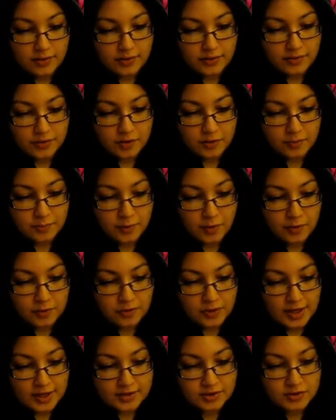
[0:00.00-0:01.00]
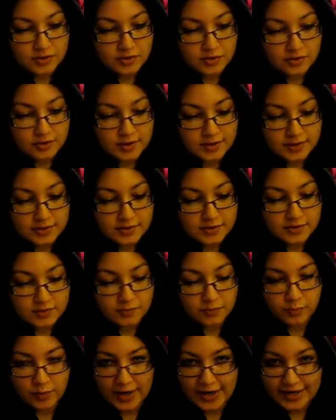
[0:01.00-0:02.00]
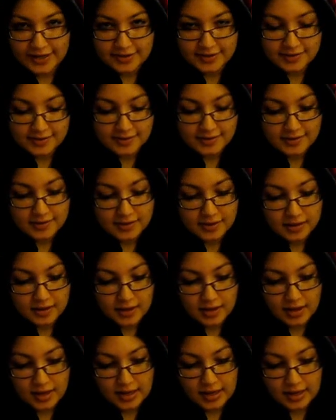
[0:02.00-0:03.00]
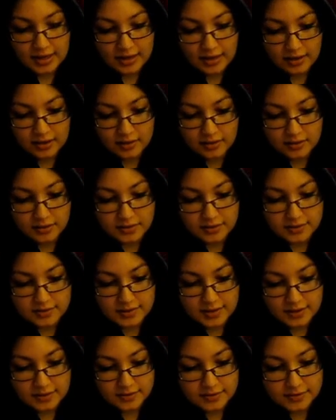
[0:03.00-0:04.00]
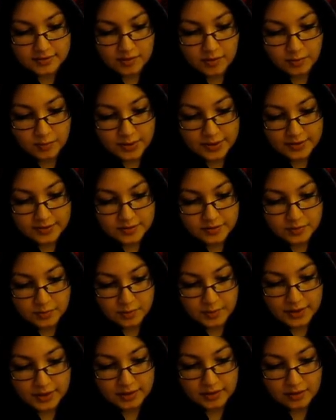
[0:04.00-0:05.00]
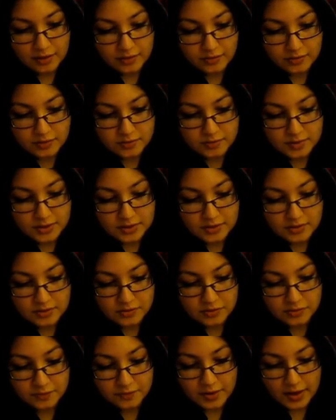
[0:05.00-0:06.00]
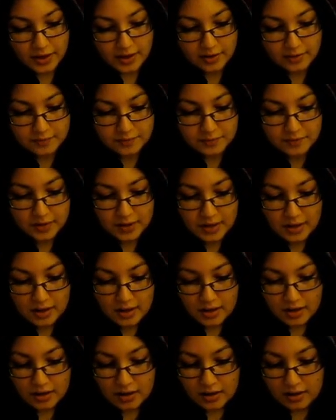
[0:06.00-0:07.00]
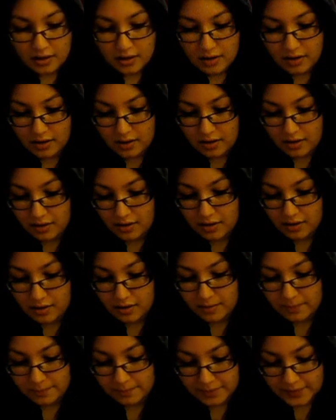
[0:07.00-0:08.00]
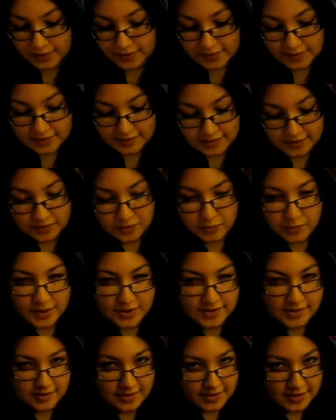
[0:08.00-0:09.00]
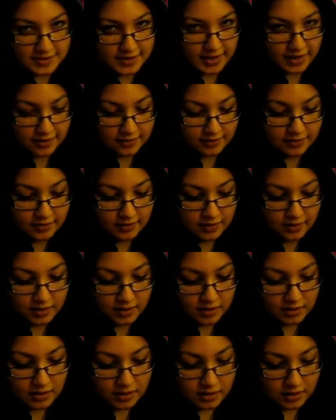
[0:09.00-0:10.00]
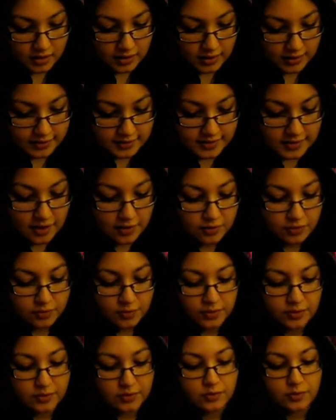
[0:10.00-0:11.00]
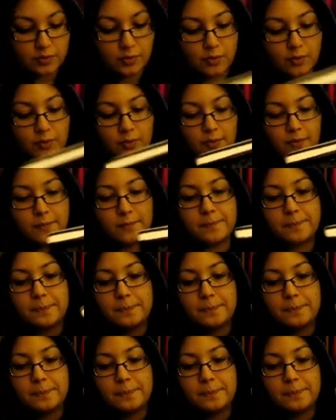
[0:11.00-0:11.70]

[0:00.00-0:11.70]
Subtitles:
they both enter this race, and it says some race to win, others race to survive. I think it's like a race to the death. It sounded really cool,